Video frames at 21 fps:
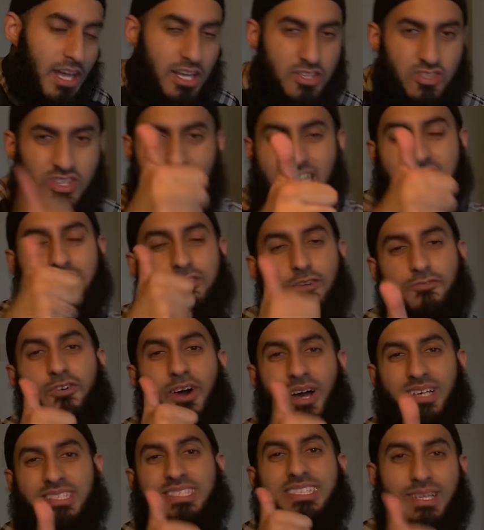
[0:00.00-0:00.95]
So that's the
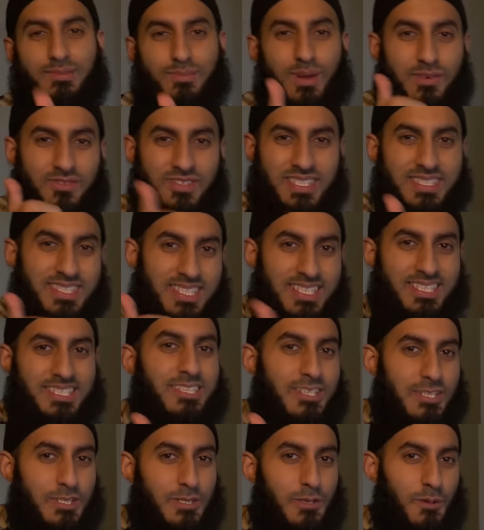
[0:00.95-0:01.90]
first thing, brothers and
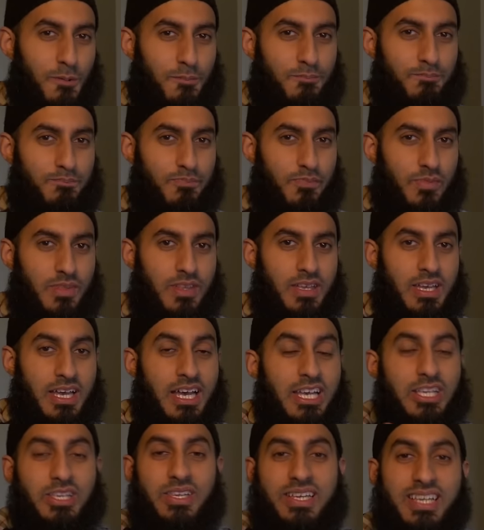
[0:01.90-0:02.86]
sisters.
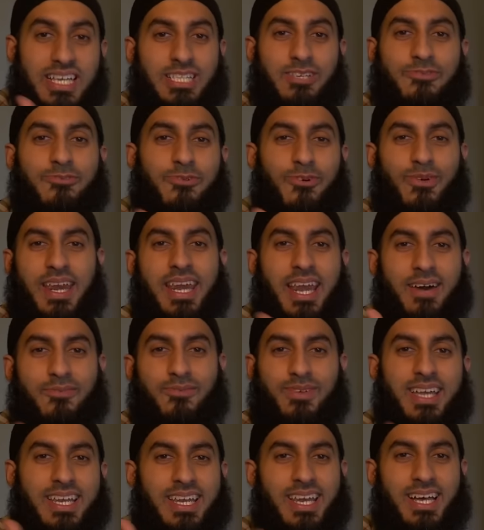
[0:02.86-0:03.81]
You need to fall in love
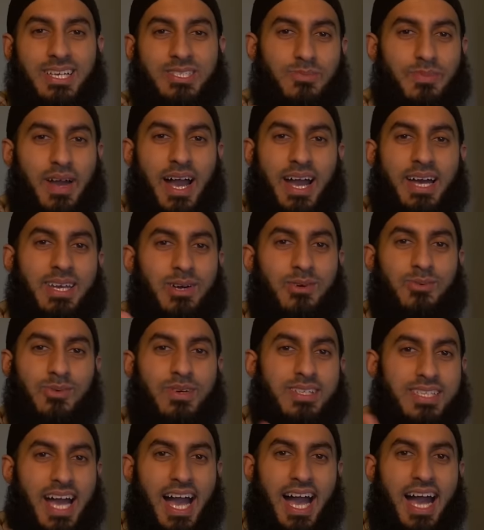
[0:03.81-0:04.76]
with Allah subhanahu
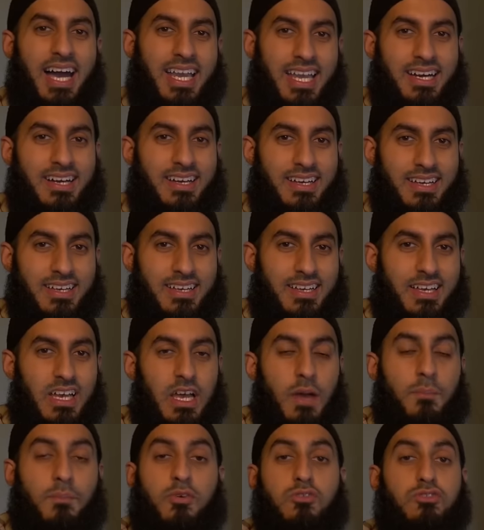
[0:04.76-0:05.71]
wa ta'ala.
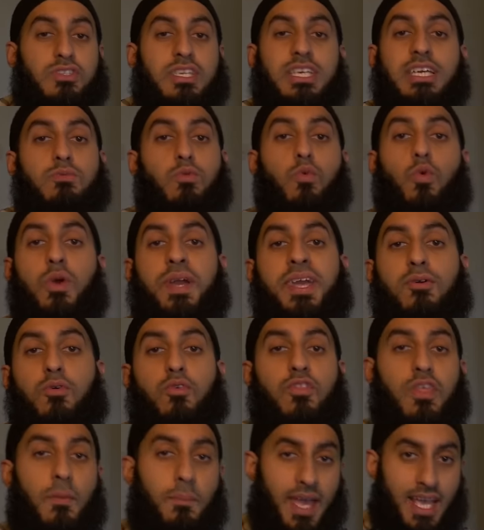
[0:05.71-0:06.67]
Because He will
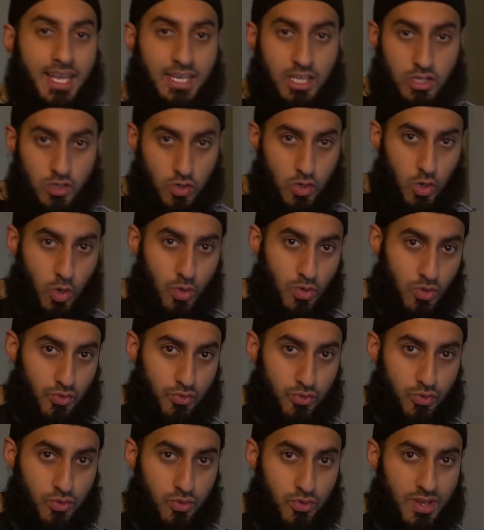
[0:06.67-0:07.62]
heal the pain that you're going
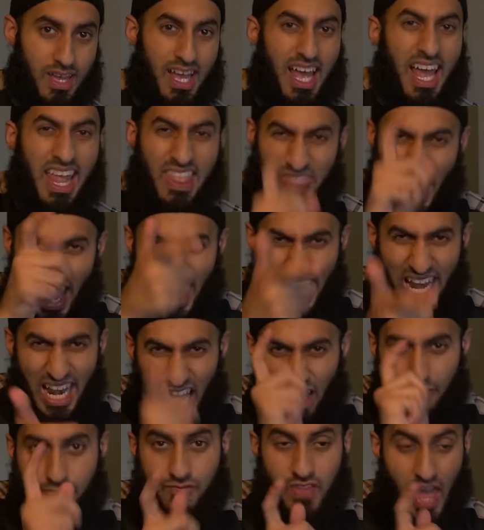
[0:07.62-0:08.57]
through. That
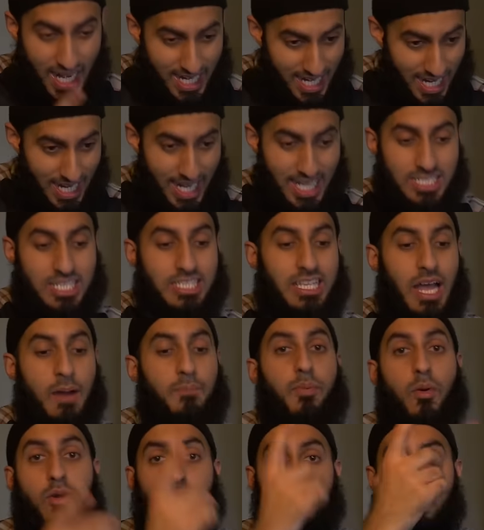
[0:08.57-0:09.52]
love, that connection,
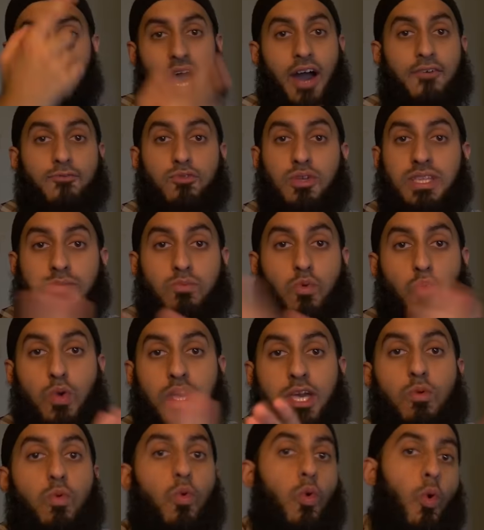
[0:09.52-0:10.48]
that bond you have with Him will
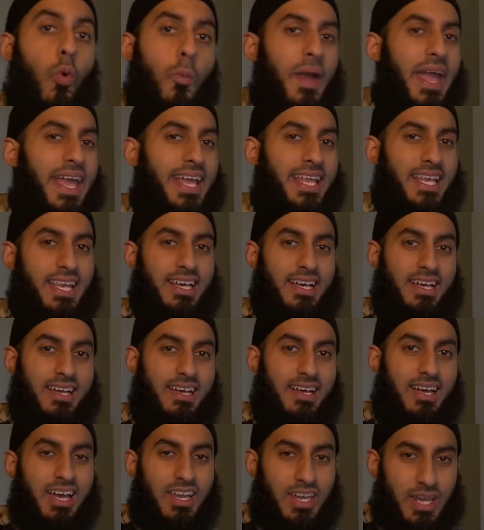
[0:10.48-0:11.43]
heal all pain.
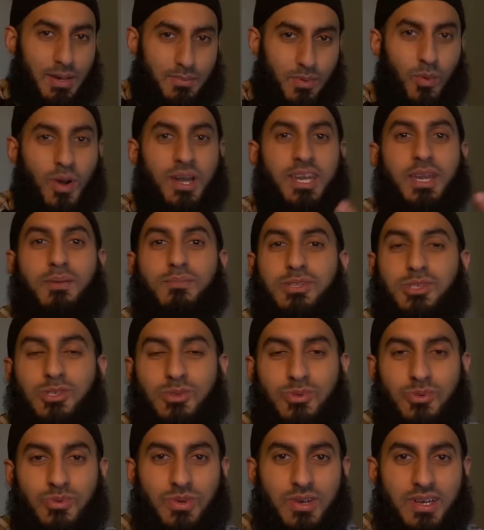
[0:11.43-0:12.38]
Number one. Number
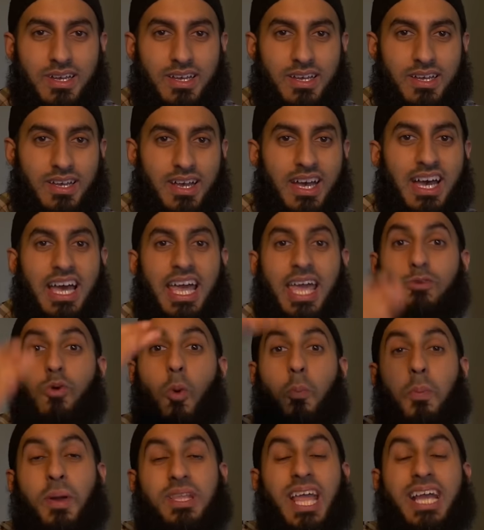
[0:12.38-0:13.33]
two, it
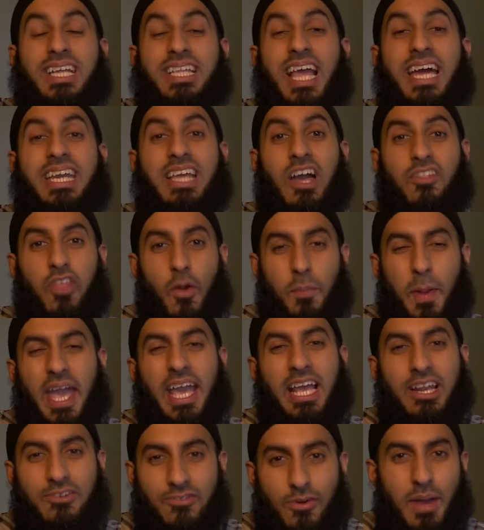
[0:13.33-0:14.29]
will protect any other
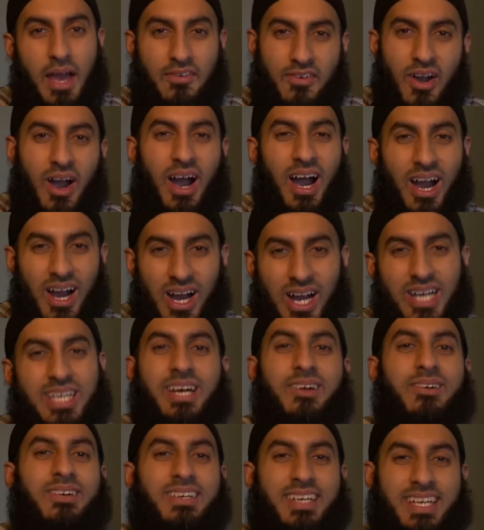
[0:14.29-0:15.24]
pain from ever
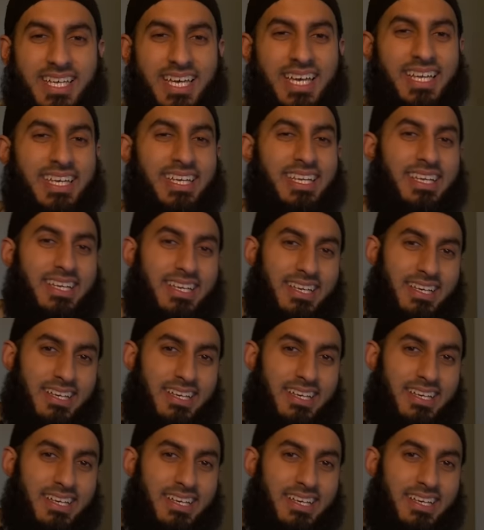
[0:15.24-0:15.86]
occurring again.